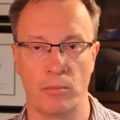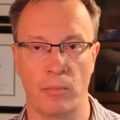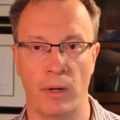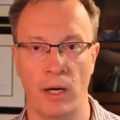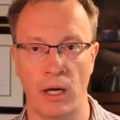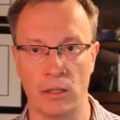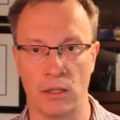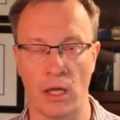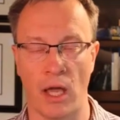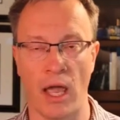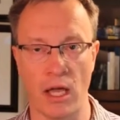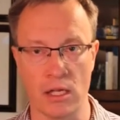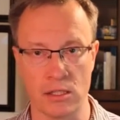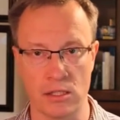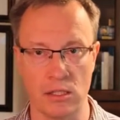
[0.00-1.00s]
but
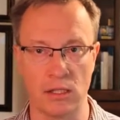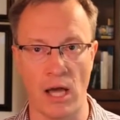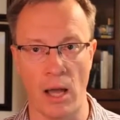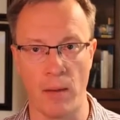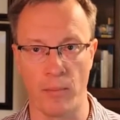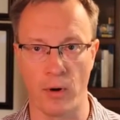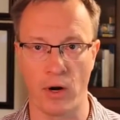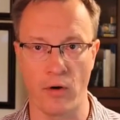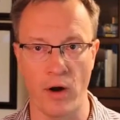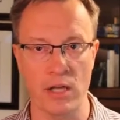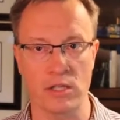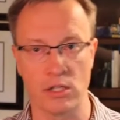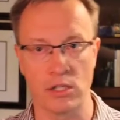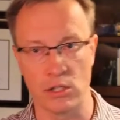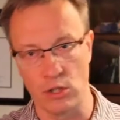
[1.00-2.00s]
as the time
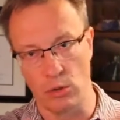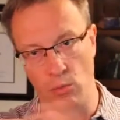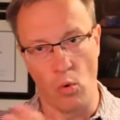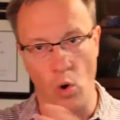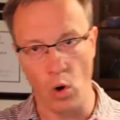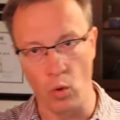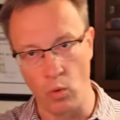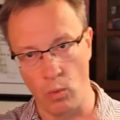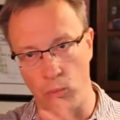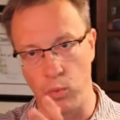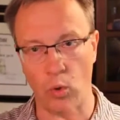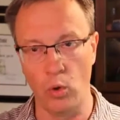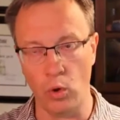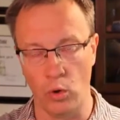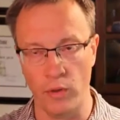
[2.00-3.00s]
progresses, the more we
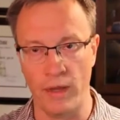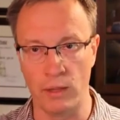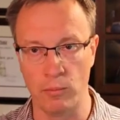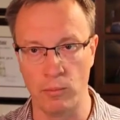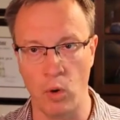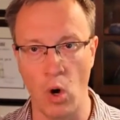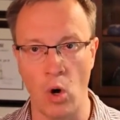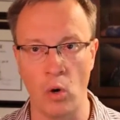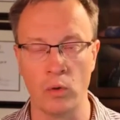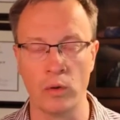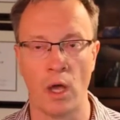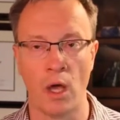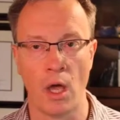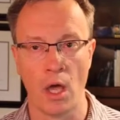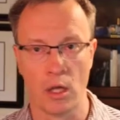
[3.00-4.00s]
pull at that bone,